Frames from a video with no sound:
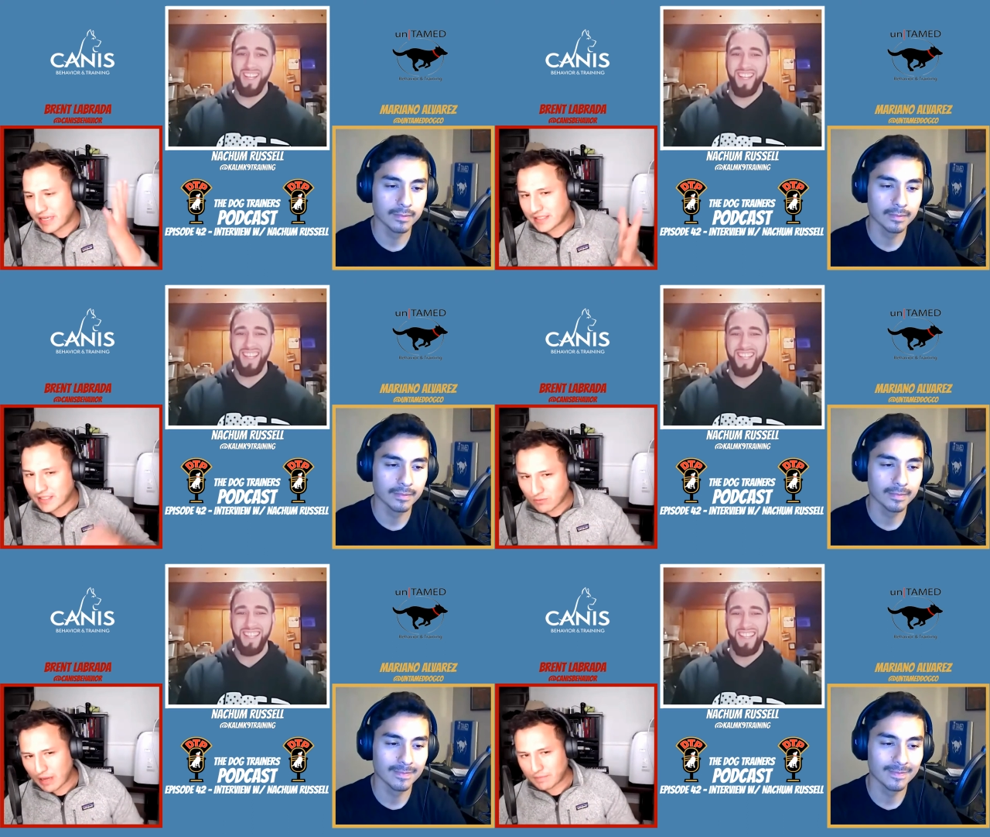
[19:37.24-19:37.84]
Speaker 1: is
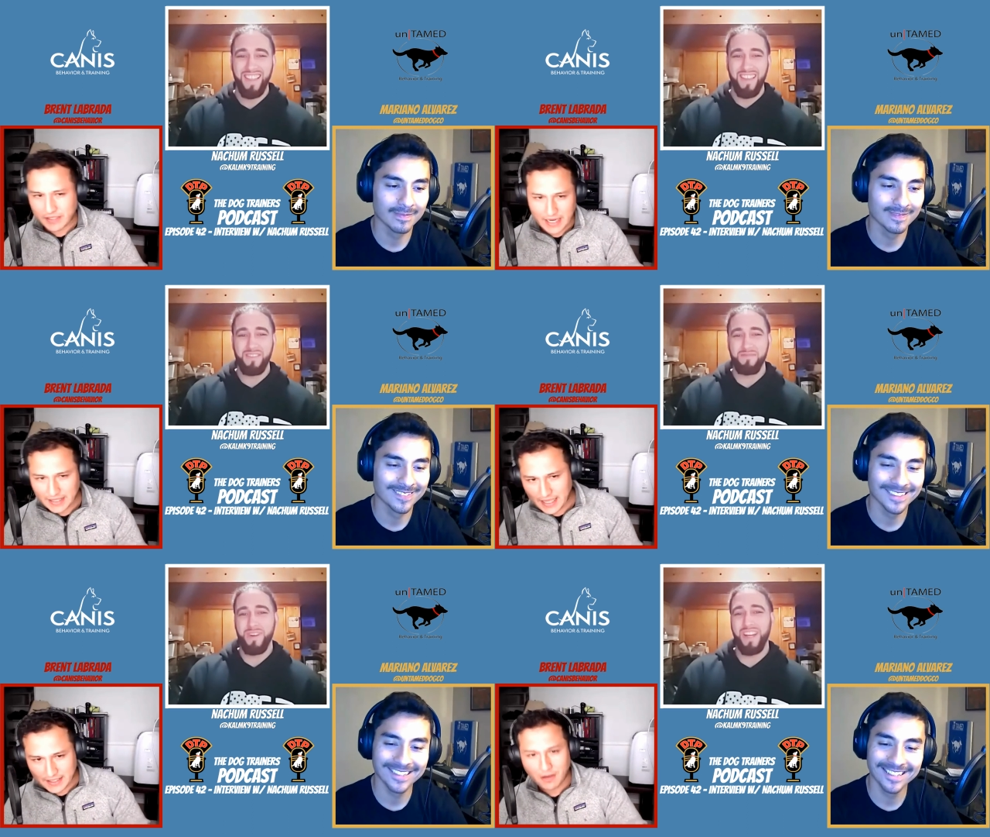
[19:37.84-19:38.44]
his
Speaker 2: website.
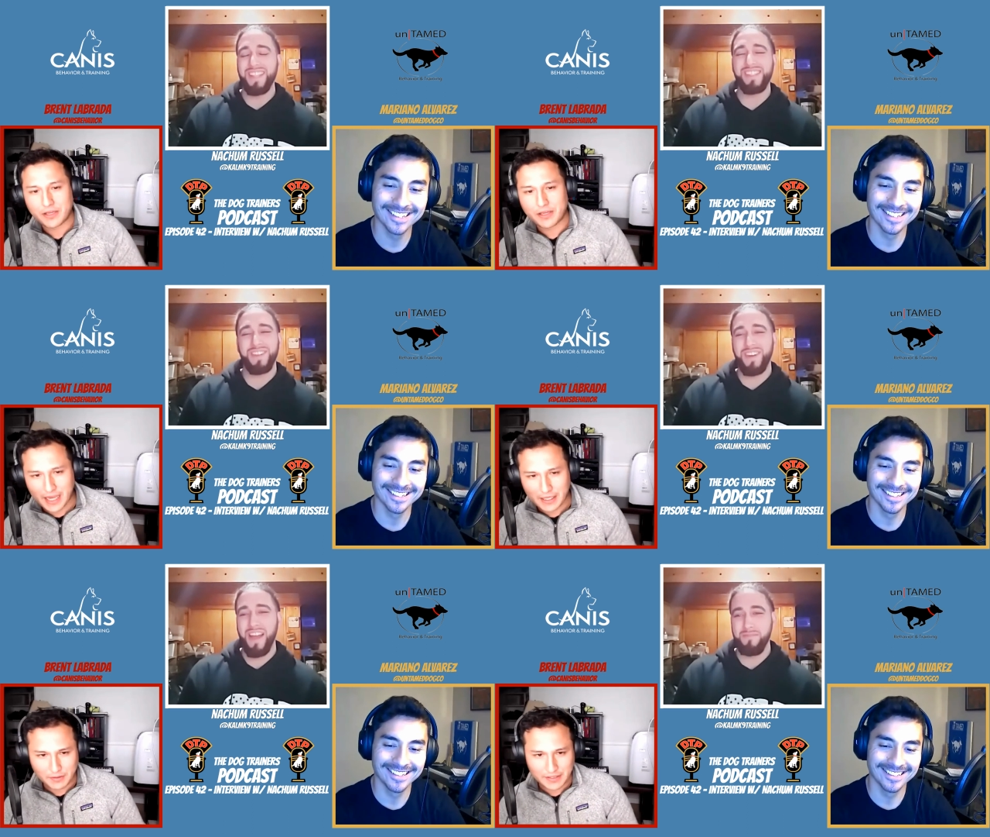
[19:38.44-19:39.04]
That's all Instagram, you
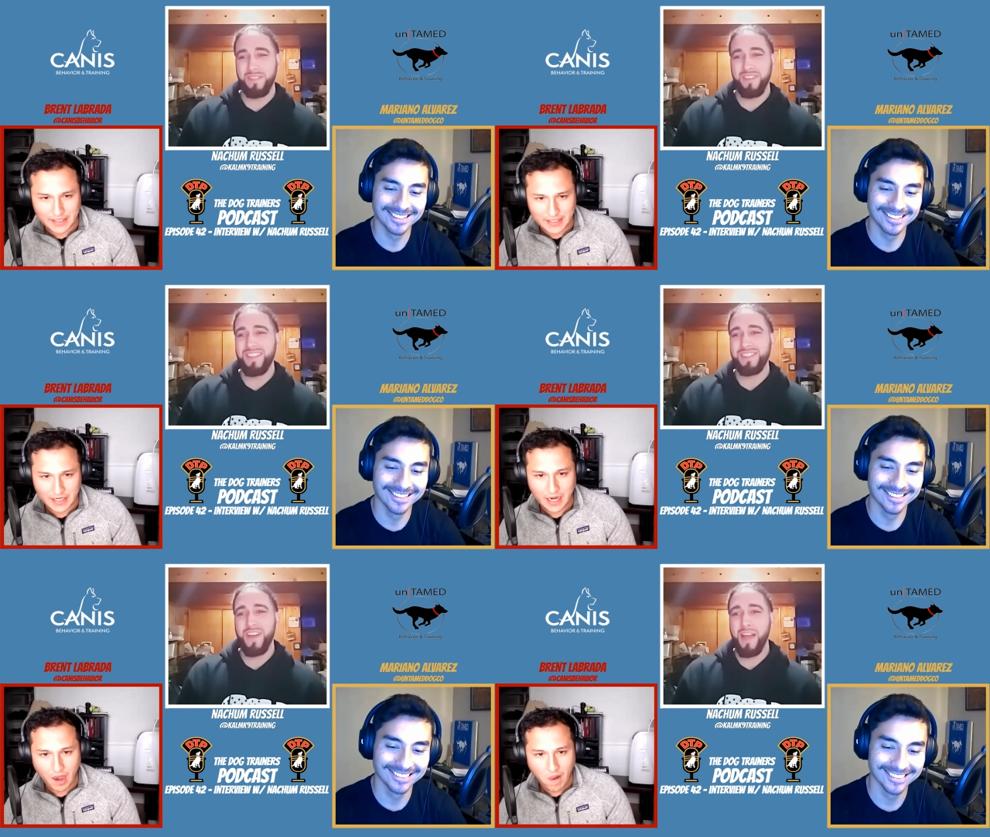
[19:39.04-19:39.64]
guys really
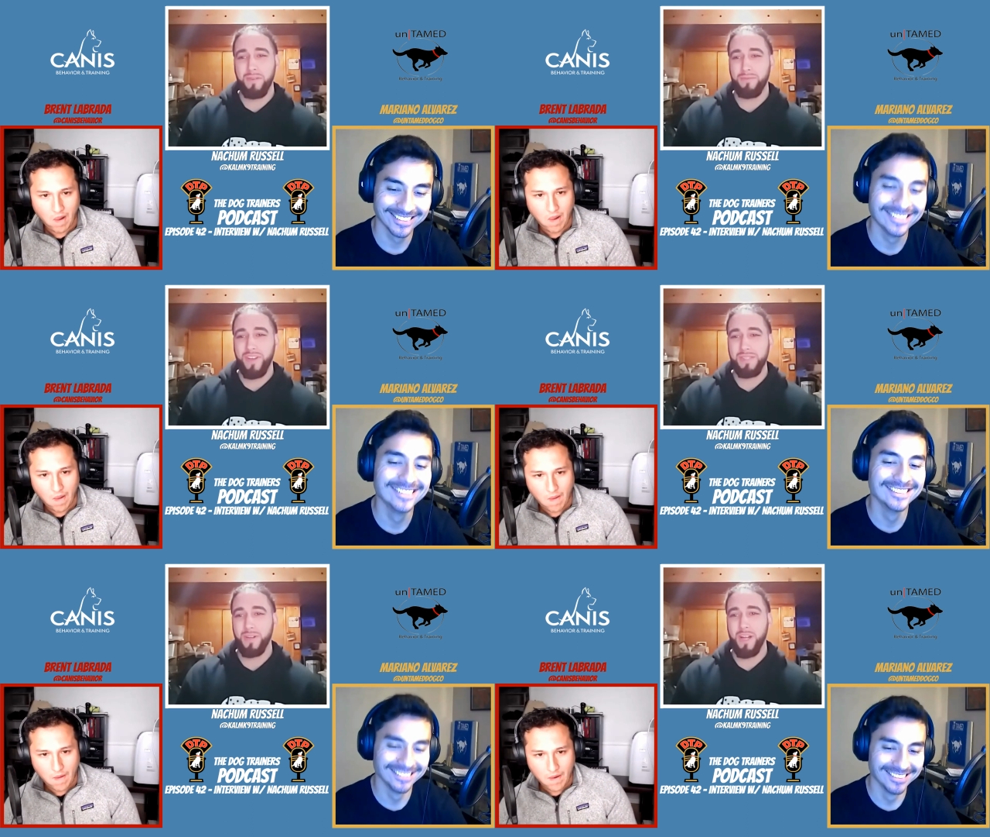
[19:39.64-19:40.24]
need.
Speaker 1: Instagram and
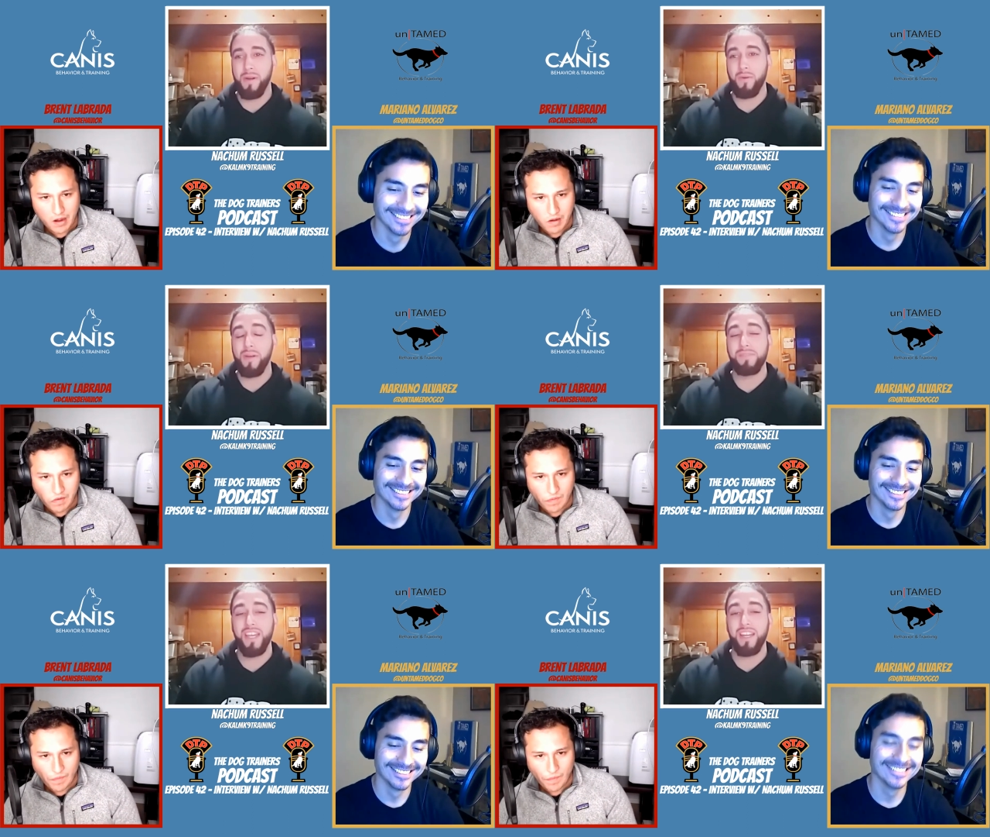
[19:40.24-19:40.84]
Facebook on my
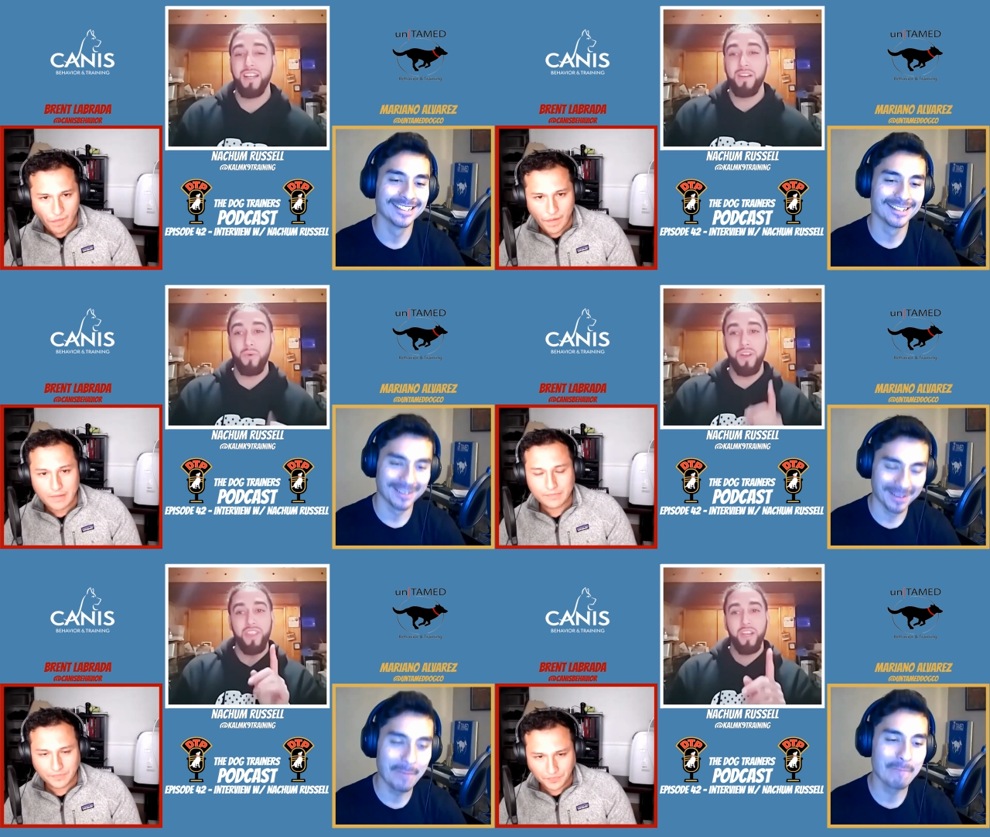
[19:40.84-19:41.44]
website.
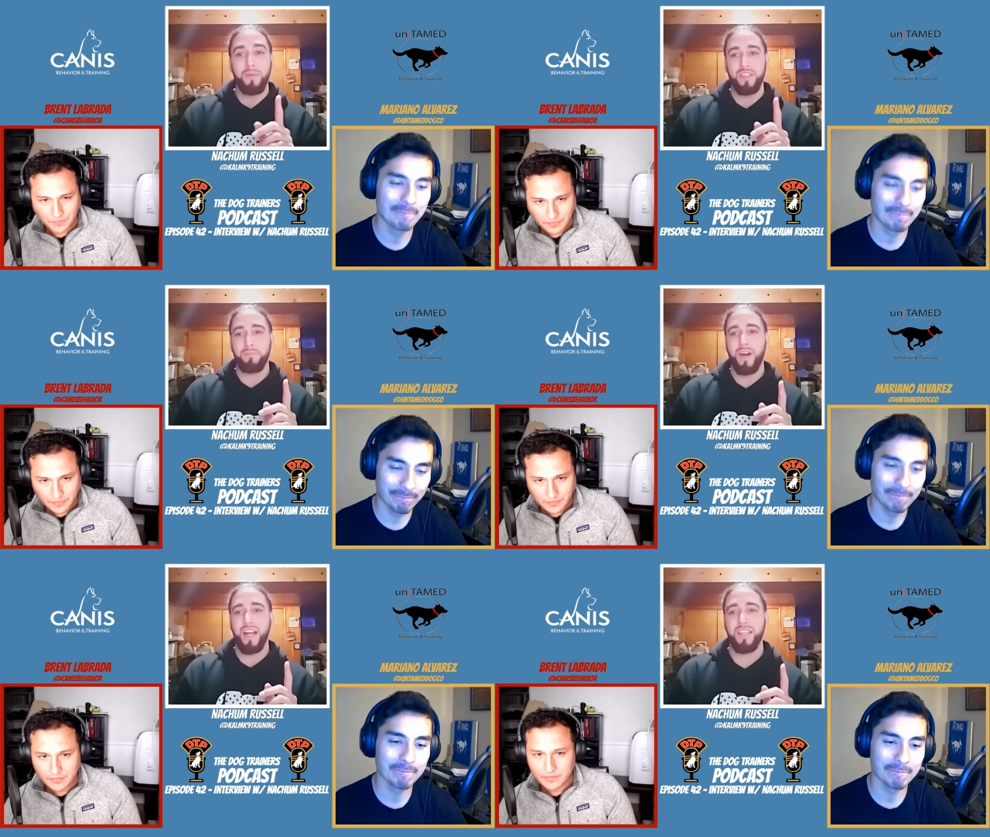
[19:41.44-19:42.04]
One thing about the
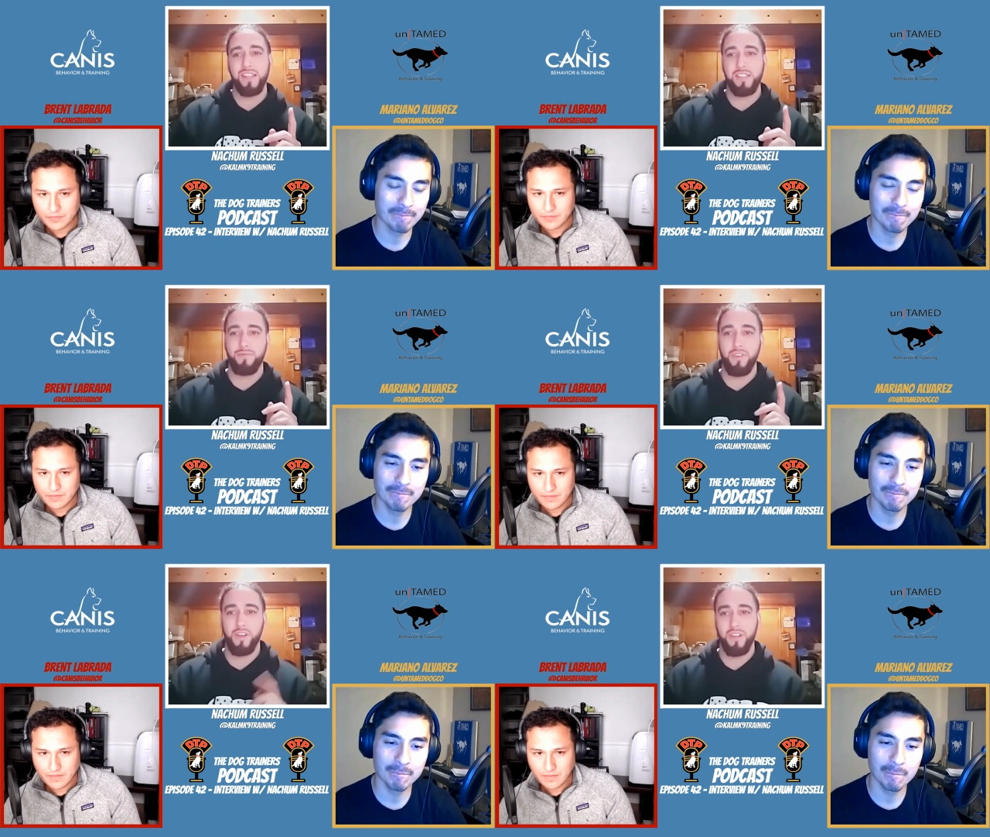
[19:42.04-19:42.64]
podcast is if
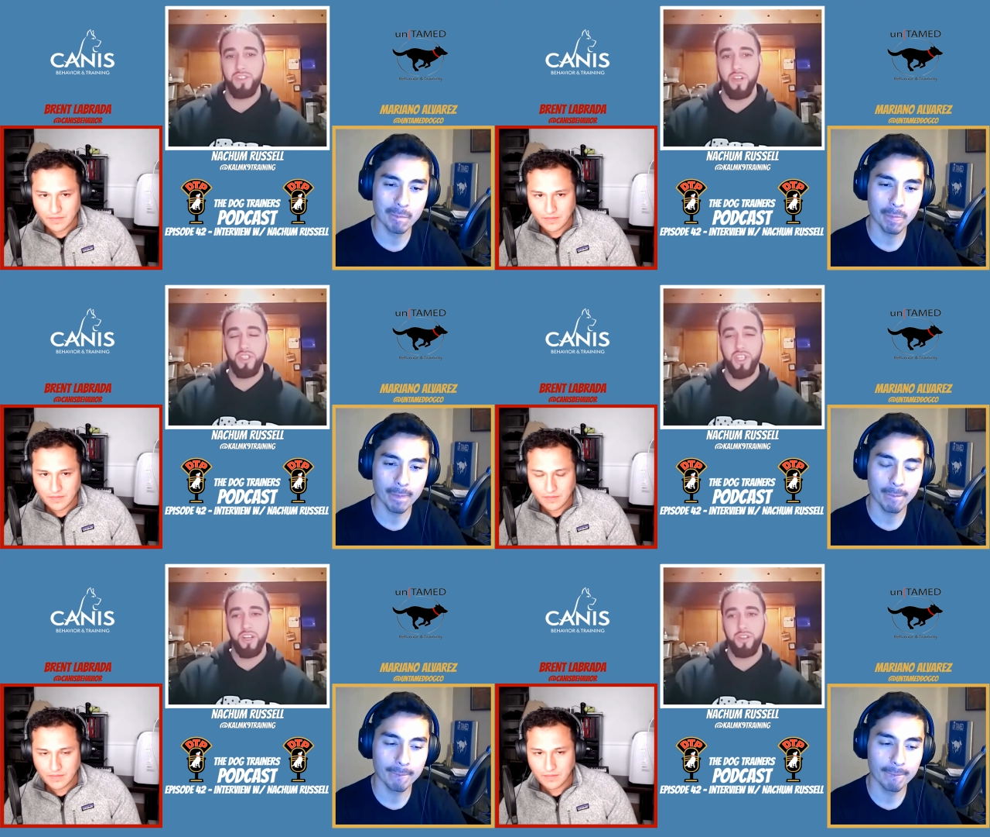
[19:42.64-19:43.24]
you're going to search
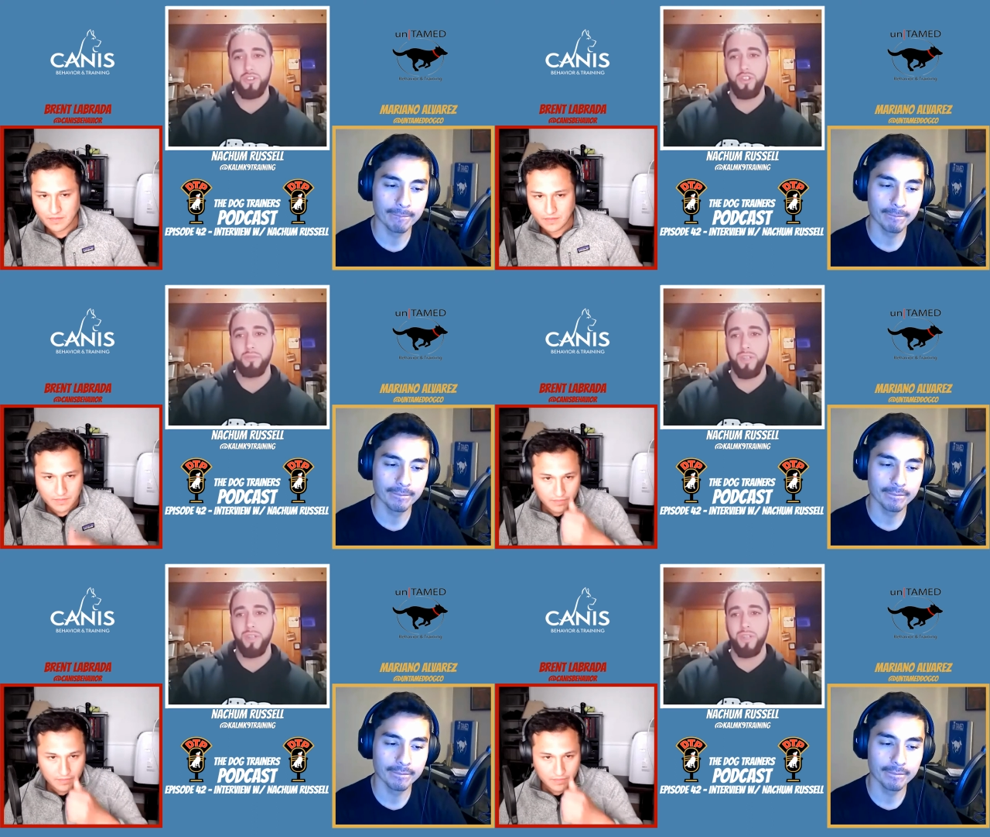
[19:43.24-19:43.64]
it on YouTube,